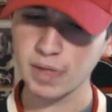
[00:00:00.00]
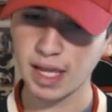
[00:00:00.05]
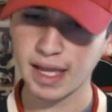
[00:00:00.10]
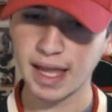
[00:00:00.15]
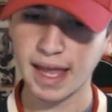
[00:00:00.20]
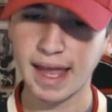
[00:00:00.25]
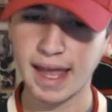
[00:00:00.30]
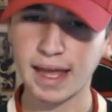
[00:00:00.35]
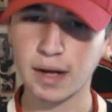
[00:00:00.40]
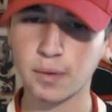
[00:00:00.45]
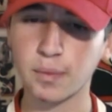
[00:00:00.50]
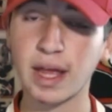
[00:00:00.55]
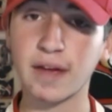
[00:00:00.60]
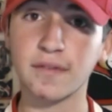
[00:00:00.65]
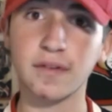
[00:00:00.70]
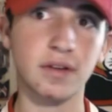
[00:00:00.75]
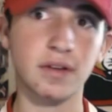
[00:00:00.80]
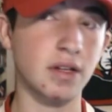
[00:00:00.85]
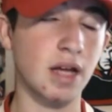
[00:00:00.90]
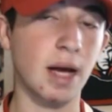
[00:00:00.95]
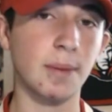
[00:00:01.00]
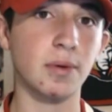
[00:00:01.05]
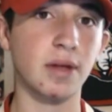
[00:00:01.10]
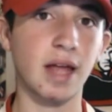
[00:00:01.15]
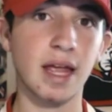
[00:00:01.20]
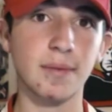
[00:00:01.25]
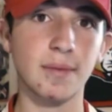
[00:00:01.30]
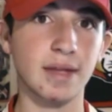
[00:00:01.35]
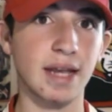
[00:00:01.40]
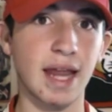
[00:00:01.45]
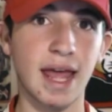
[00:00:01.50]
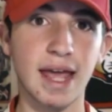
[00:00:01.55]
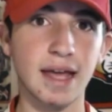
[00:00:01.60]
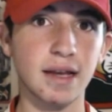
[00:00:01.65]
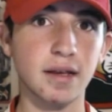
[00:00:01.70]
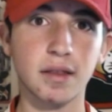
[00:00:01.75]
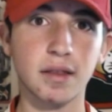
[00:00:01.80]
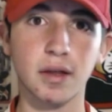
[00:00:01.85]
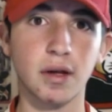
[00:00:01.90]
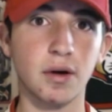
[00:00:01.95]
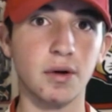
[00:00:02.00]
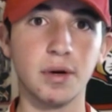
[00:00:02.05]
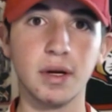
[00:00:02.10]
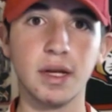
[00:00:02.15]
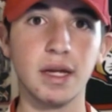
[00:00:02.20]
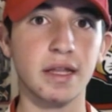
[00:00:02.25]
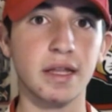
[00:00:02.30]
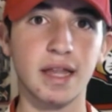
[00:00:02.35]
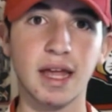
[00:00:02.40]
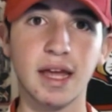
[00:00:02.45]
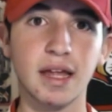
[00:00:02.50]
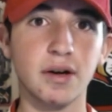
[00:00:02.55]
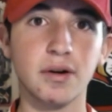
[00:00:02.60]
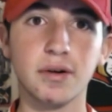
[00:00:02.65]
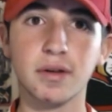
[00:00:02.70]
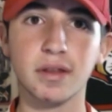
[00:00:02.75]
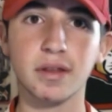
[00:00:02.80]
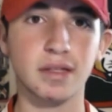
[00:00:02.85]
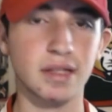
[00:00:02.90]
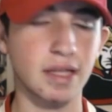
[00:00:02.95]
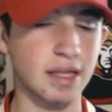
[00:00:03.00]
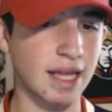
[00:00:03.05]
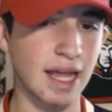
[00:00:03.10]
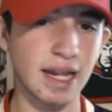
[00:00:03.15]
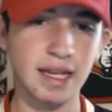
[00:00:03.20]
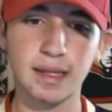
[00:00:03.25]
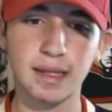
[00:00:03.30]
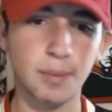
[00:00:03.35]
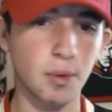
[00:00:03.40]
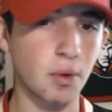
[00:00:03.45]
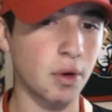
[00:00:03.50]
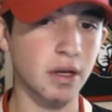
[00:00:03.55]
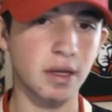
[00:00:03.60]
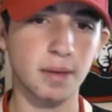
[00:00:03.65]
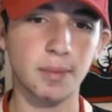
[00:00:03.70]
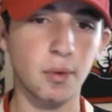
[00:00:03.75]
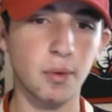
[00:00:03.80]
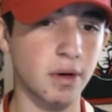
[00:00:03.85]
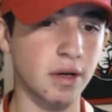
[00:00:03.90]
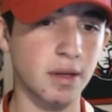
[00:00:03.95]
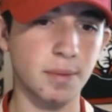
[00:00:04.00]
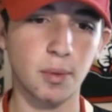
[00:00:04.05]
and we have a couple games in hand. So Sanders is getting the points, points,